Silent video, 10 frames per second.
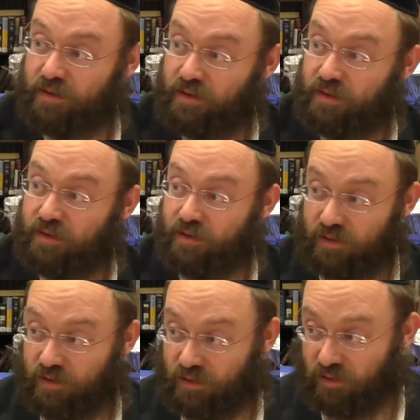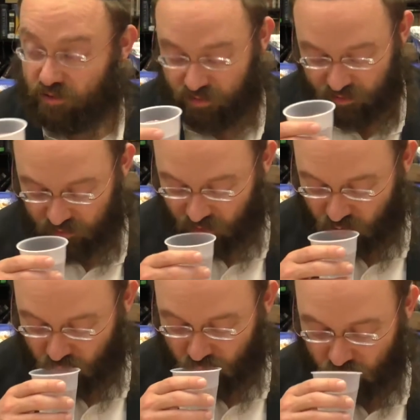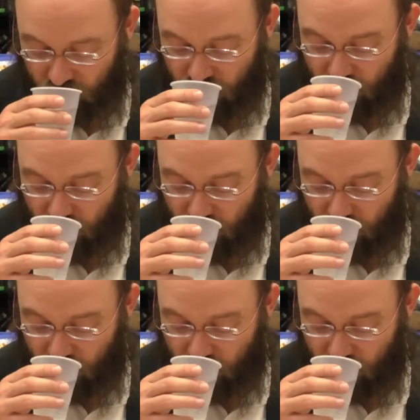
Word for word: third and the fourth cup. Mm-hmm.